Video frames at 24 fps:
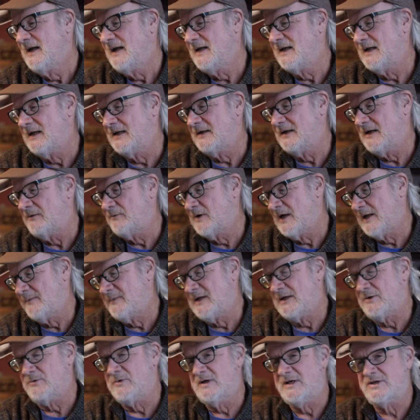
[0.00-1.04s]
And then when I
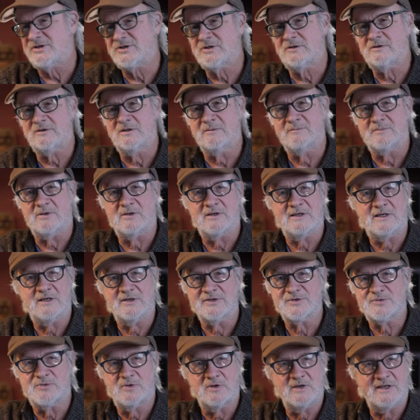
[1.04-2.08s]
met Ray Schulenberg, he
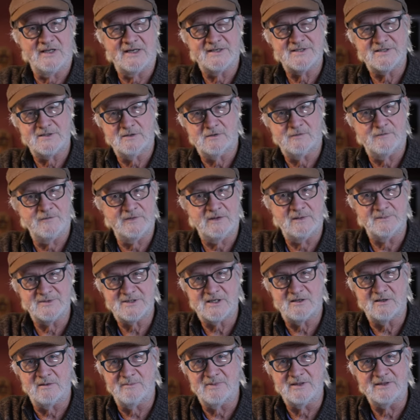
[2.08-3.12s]
goes, Roy, that's silphium
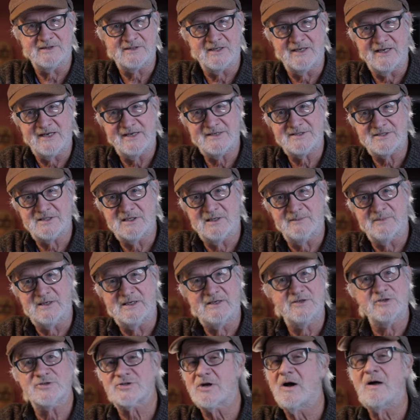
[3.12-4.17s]
terebinthinaceum, and
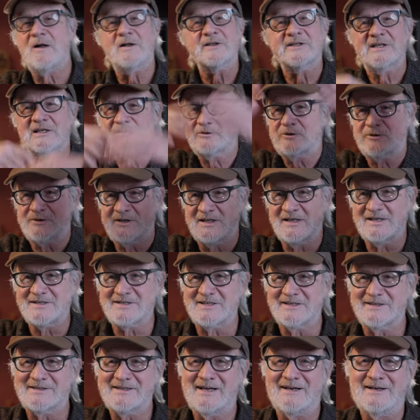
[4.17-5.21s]
here's all the other things
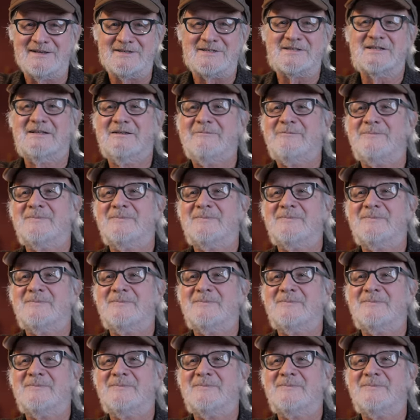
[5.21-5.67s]
it does.